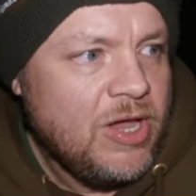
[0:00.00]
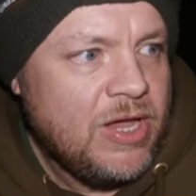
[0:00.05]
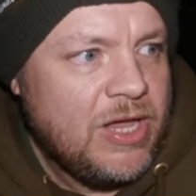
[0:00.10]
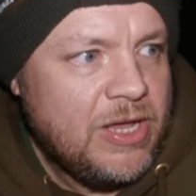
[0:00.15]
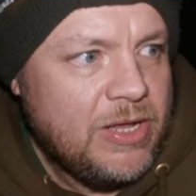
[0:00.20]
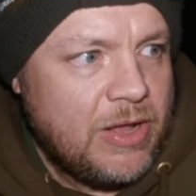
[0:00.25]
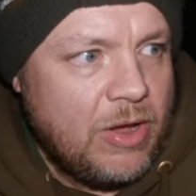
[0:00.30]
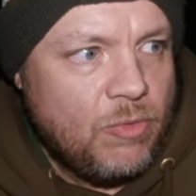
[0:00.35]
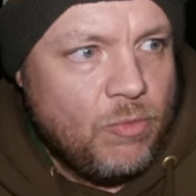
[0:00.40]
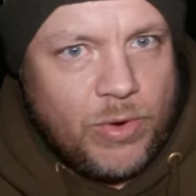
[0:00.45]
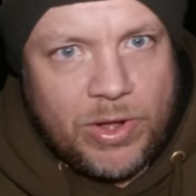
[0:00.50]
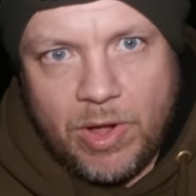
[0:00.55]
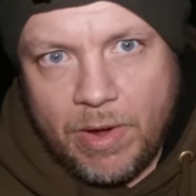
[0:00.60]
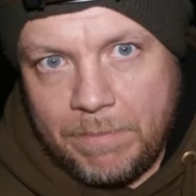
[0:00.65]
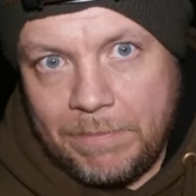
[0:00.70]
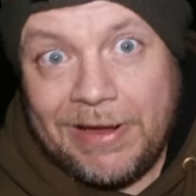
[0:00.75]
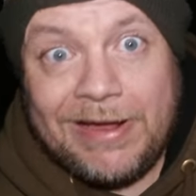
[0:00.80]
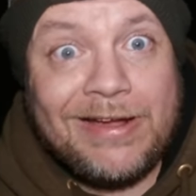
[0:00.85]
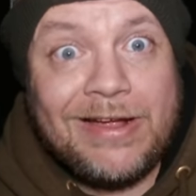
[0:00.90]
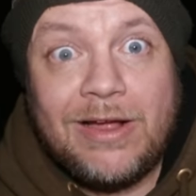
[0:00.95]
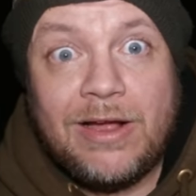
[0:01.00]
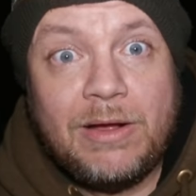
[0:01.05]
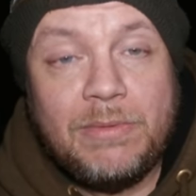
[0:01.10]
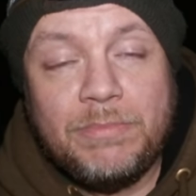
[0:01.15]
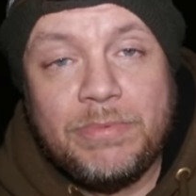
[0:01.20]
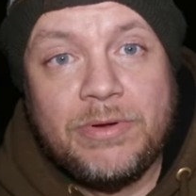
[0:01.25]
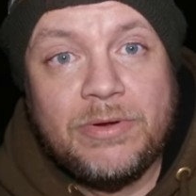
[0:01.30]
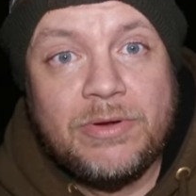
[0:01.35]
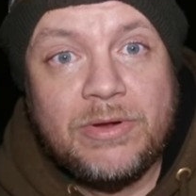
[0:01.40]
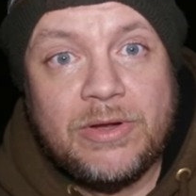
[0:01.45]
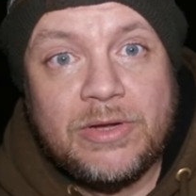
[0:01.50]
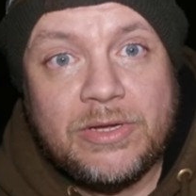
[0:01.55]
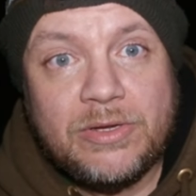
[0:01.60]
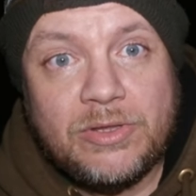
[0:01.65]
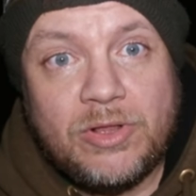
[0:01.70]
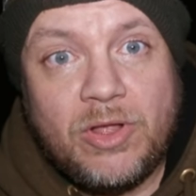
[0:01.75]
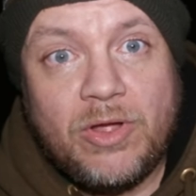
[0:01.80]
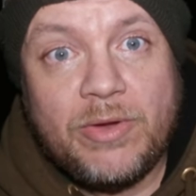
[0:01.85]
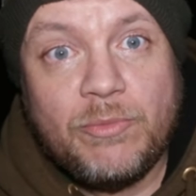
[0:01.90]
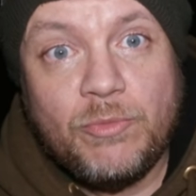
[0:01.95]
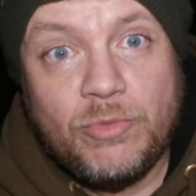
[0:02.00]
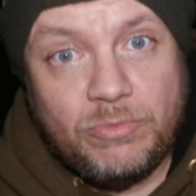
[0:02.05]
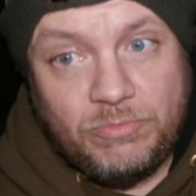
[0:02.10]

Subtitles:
You know, when I pack up, like